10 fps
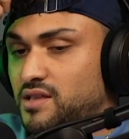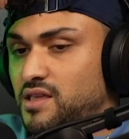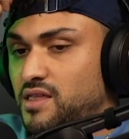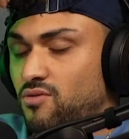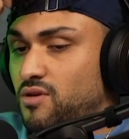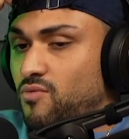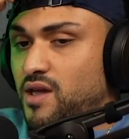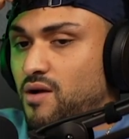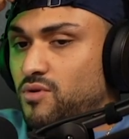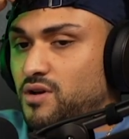The only
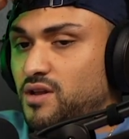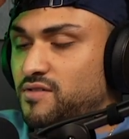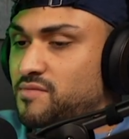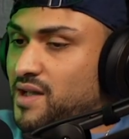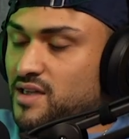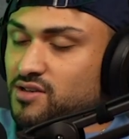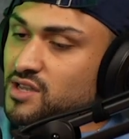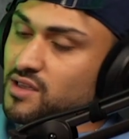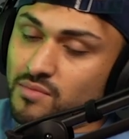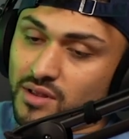way I would is if my kid
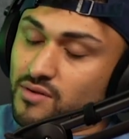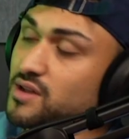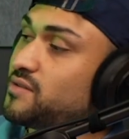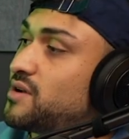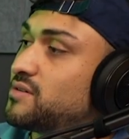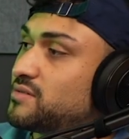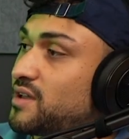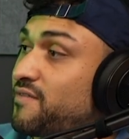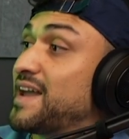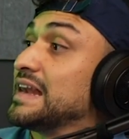shit keep blowing up though.
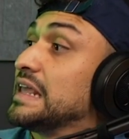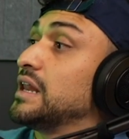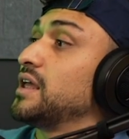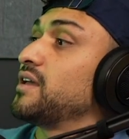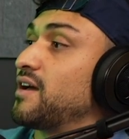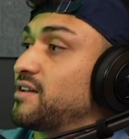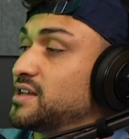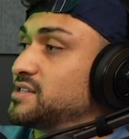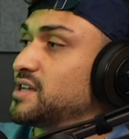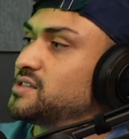If I need it at a
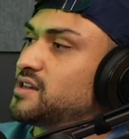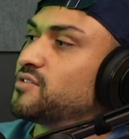necessity,